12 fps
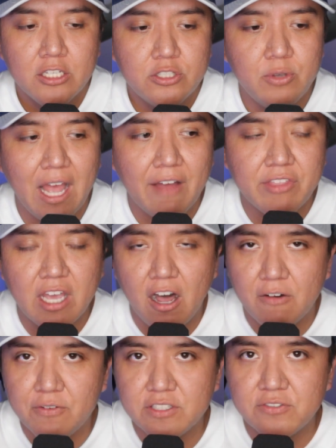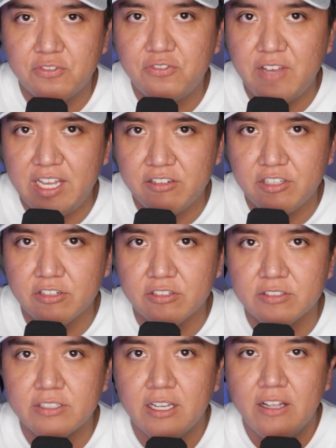to have the offensive
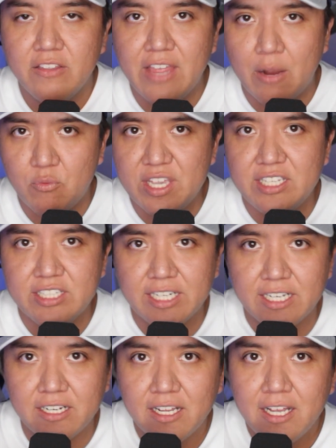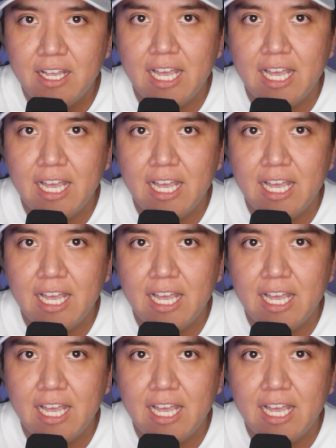failures that we did,